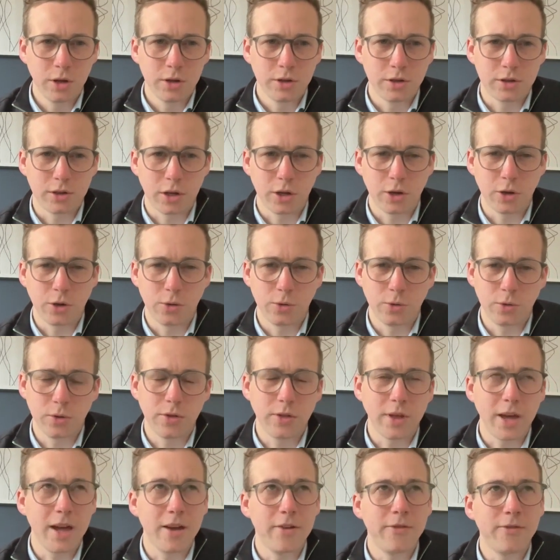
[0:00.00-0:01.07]
So
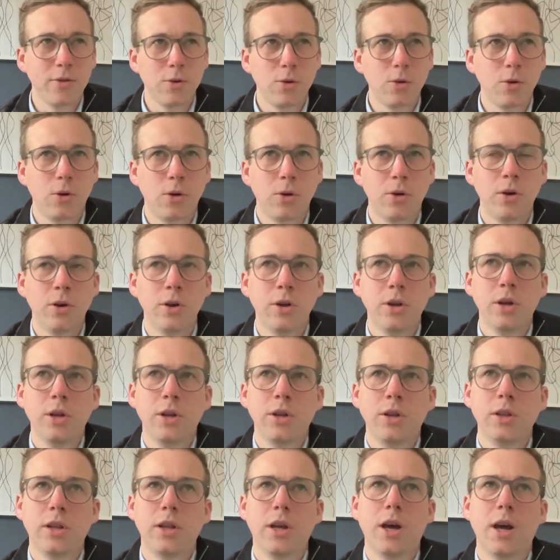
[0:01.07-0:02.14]
therefore,
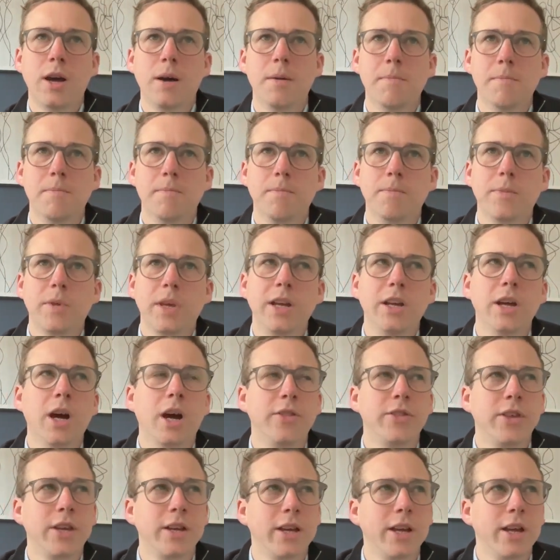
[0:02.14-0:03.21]

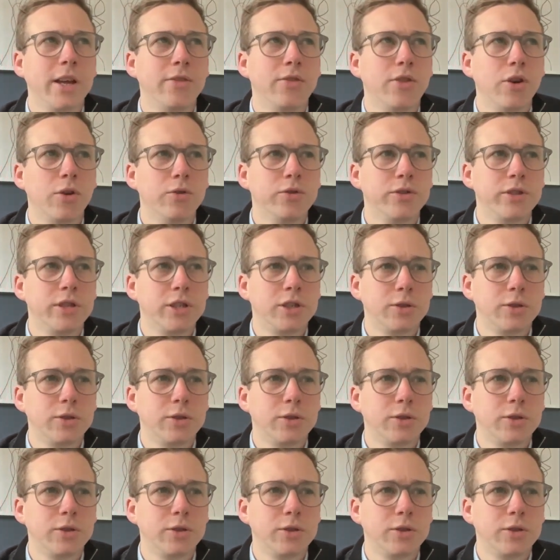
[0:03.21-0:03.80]
I think in those